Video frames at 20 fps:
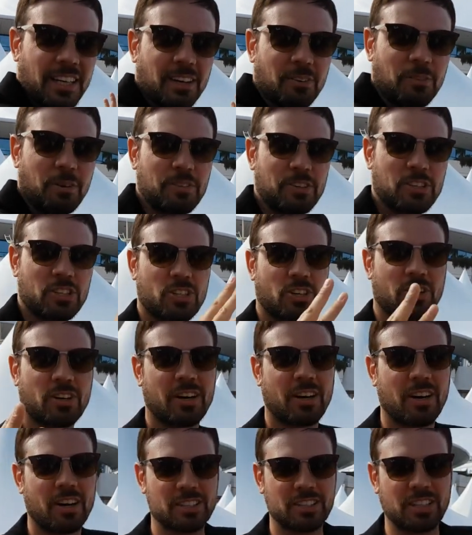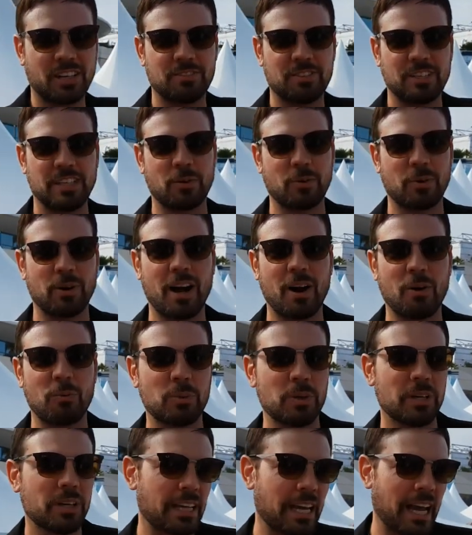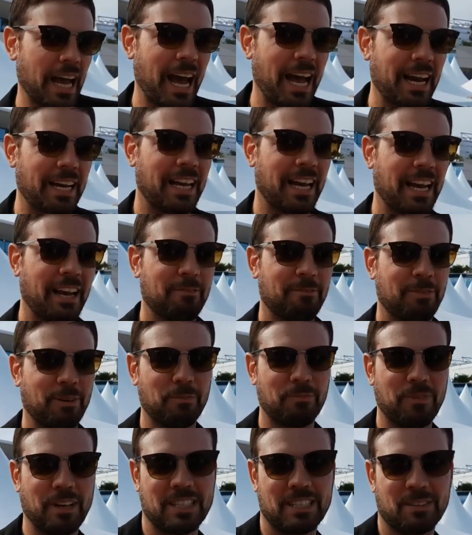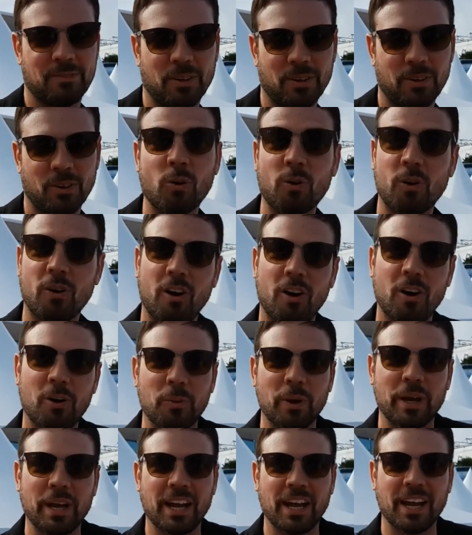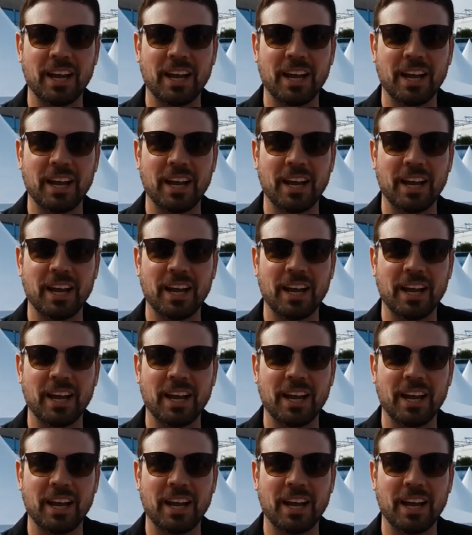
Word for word: We've inserted ourselves here. We're not really at Cannes Film Festival, or are we?